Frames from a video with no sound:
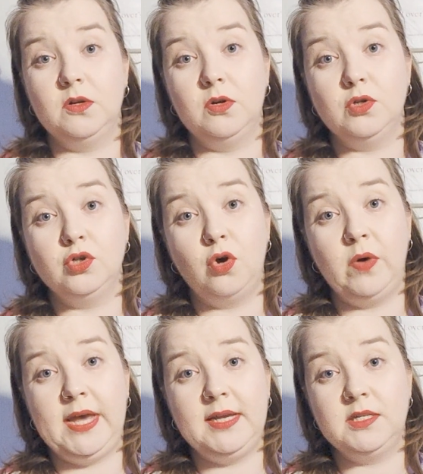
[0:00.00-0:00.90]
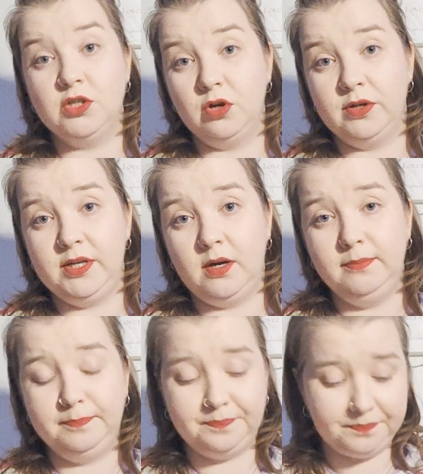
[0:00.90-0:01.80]
also a stock
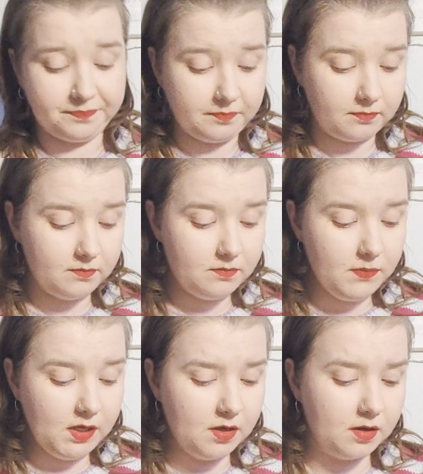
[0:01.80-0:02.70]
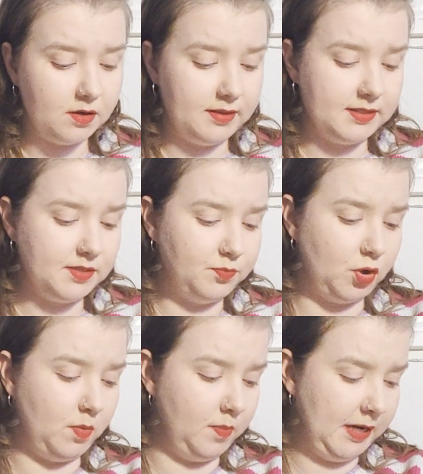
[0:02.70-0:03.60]
yarn. That's
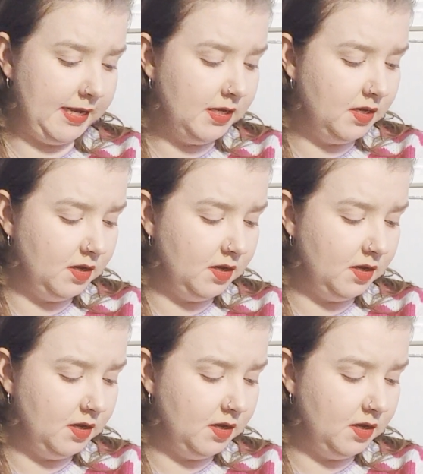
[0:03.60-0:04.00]
probably